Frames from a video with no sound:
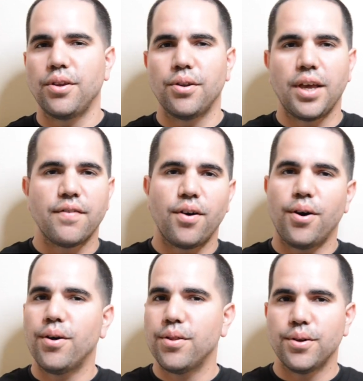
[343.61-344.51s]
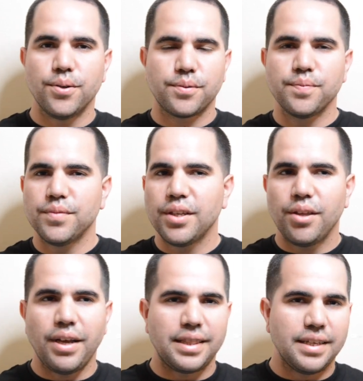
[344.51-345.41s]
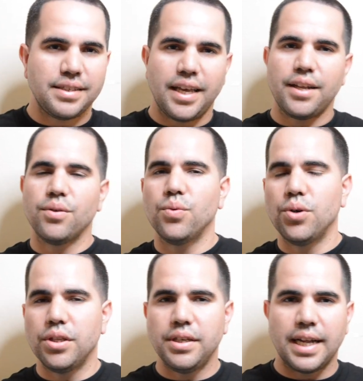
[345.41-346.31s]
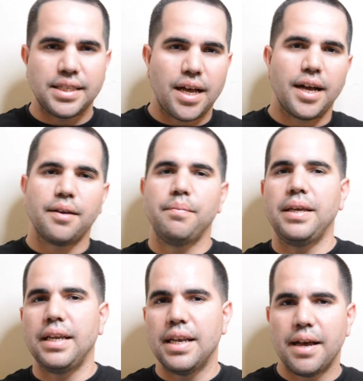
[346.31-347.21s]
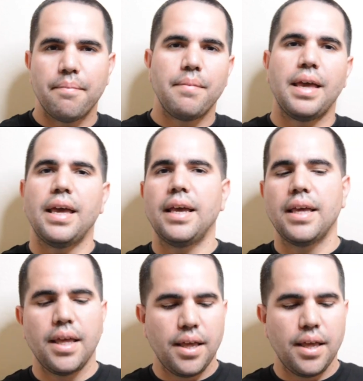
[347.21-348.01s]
You know, you have all those, you got the sandalwood, you got tonka bean, nutmeg.